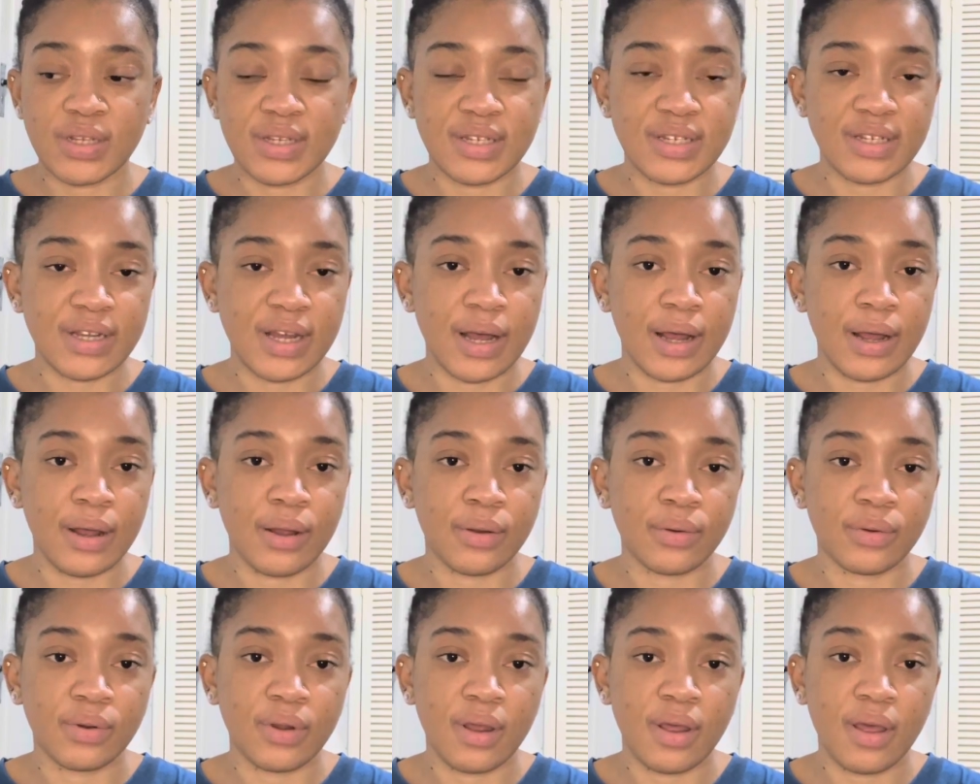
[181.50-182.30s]

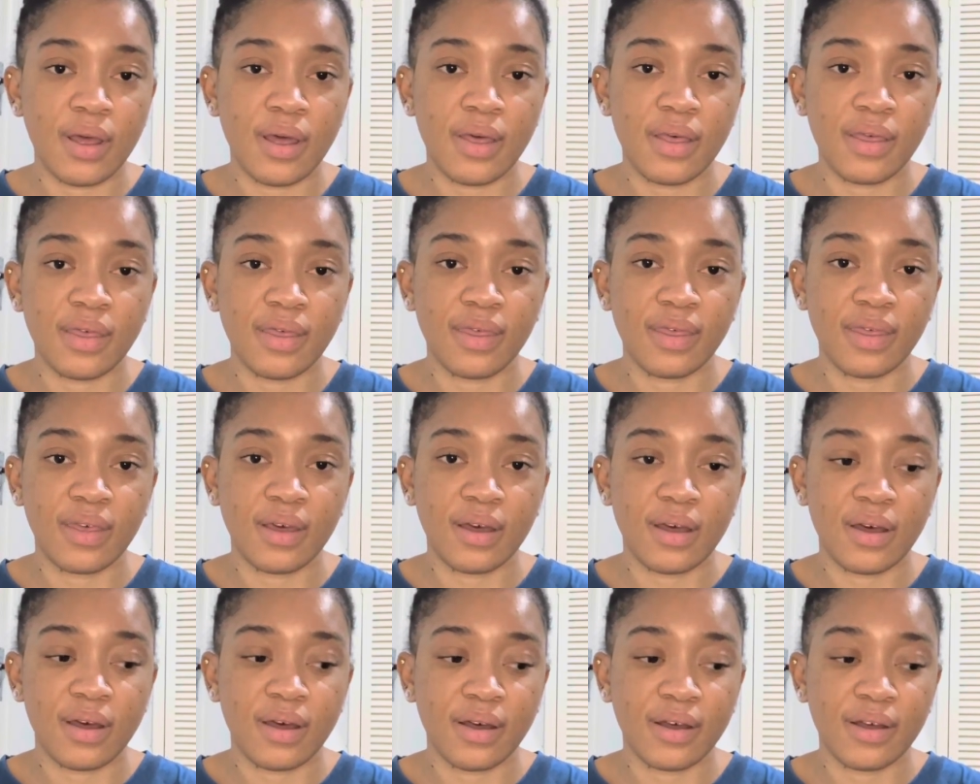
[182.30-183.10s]
down
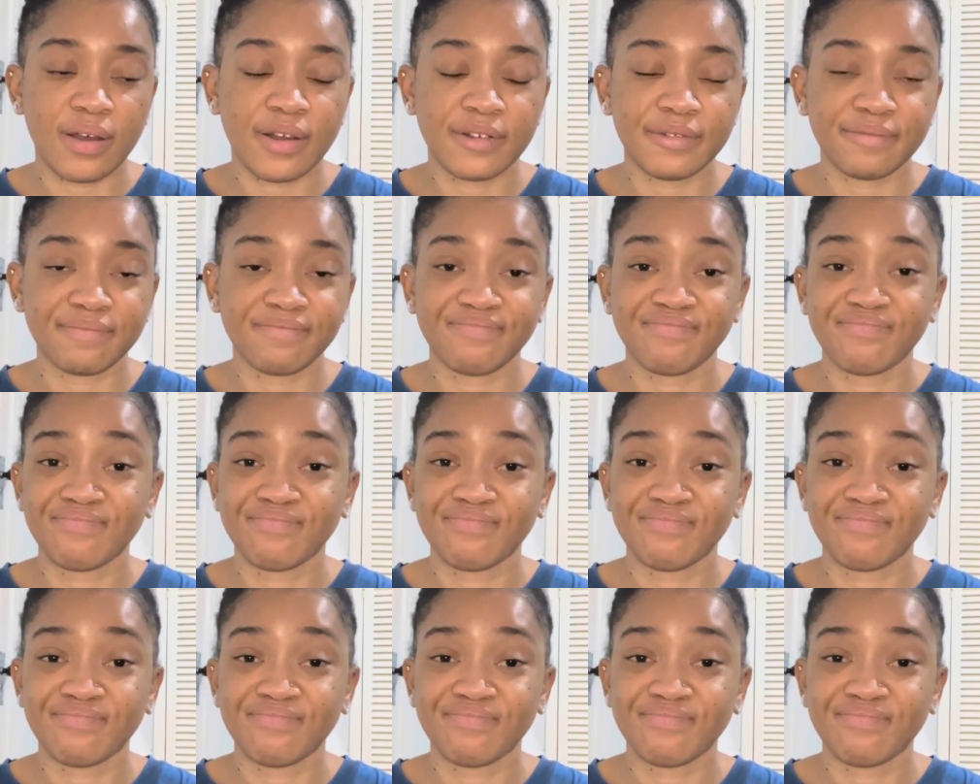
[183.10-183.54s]
the